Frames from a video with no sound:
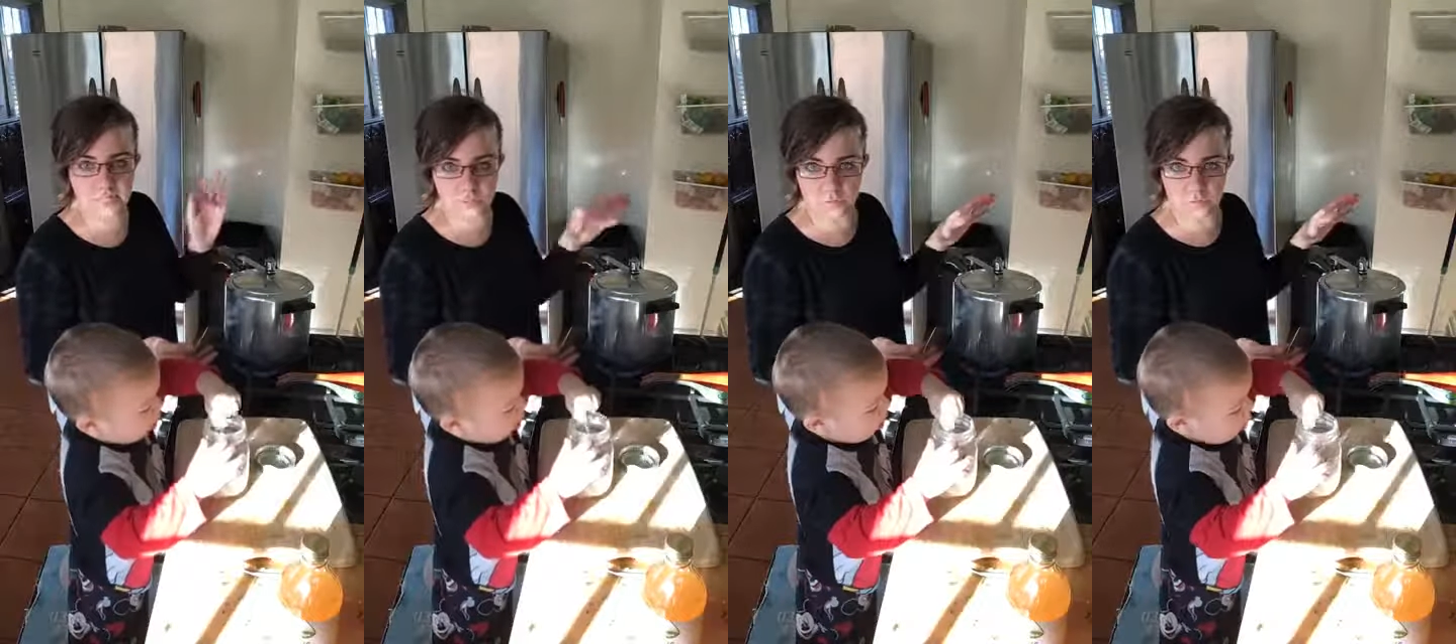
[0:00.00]

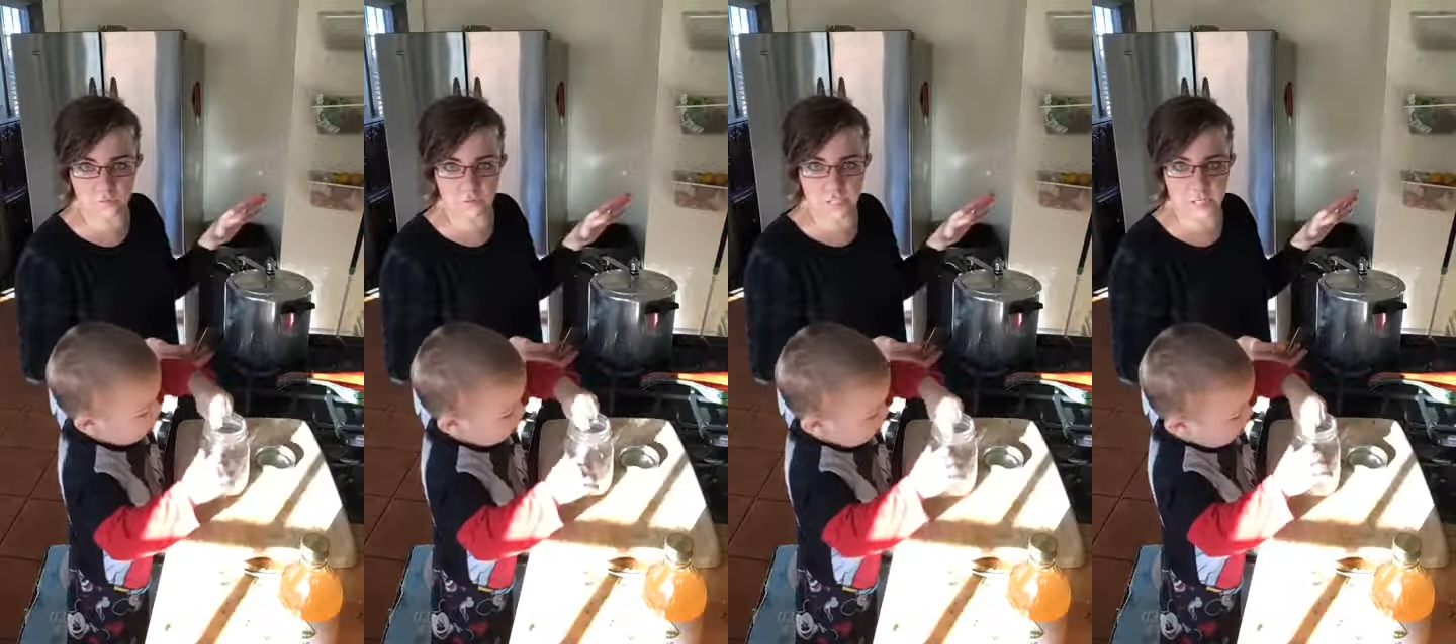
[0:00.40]
They store in
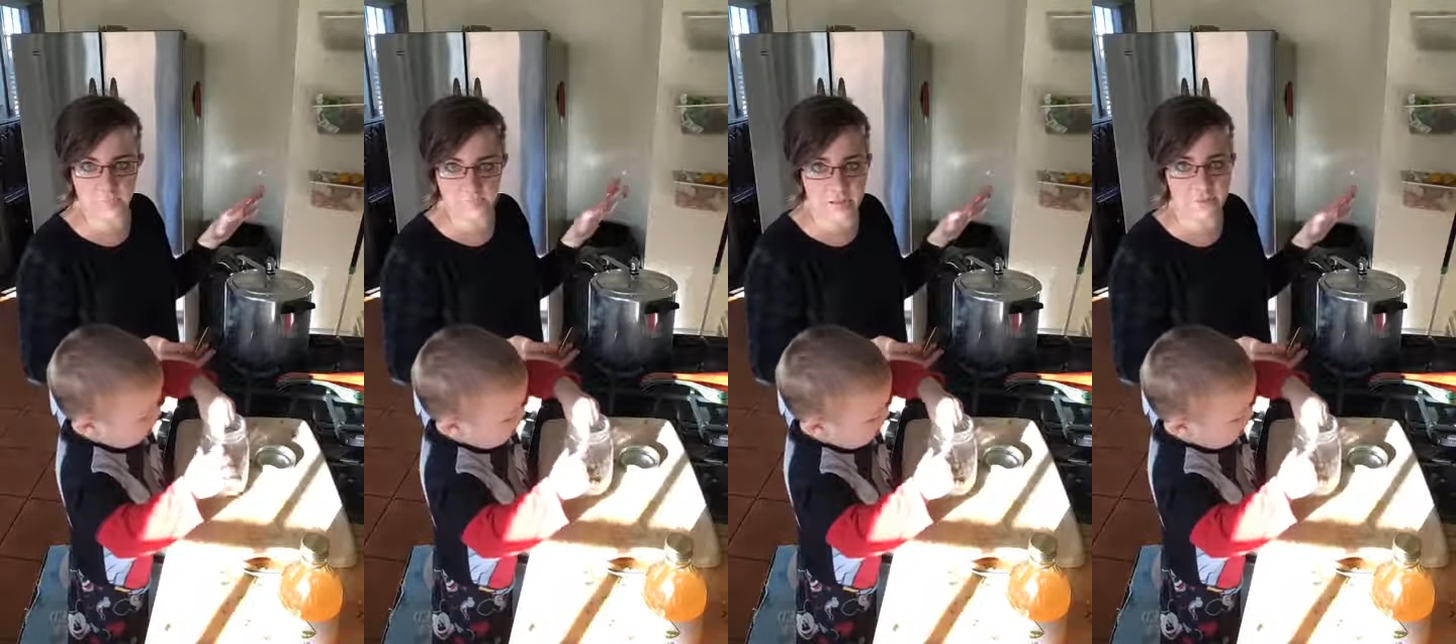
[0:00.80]
the fridge up
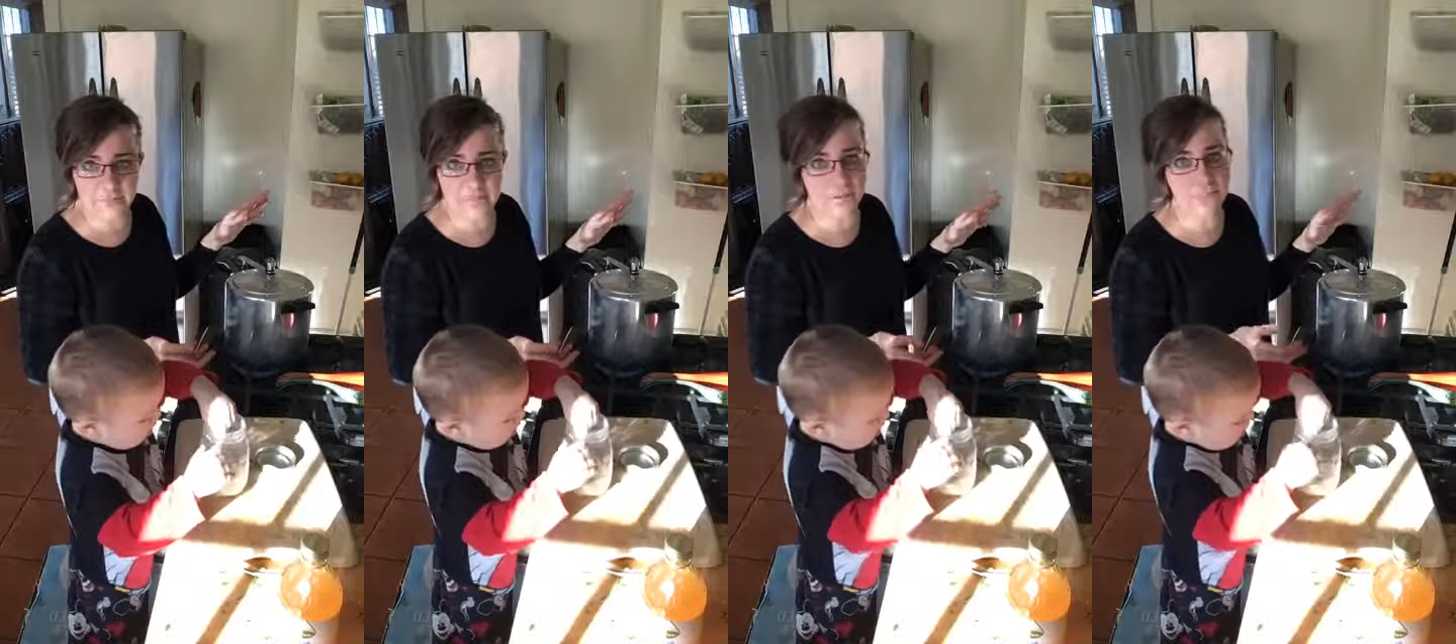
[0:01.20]
to 5
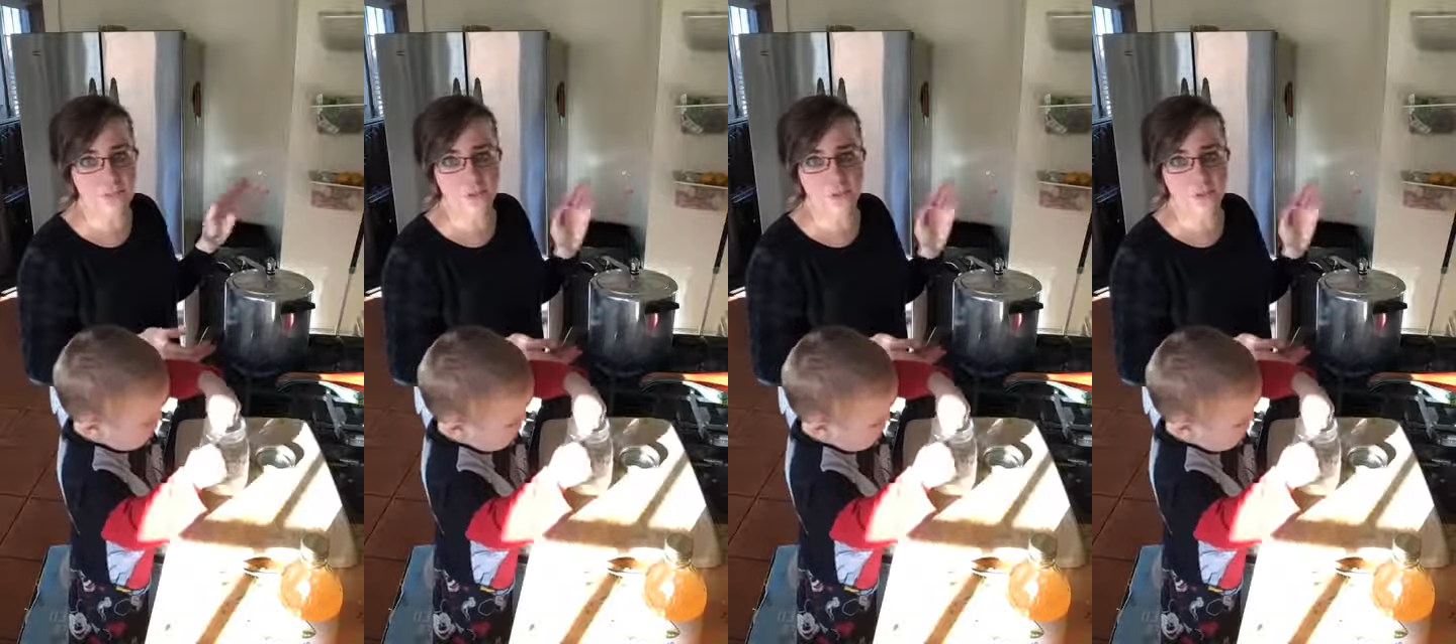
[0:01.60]
days.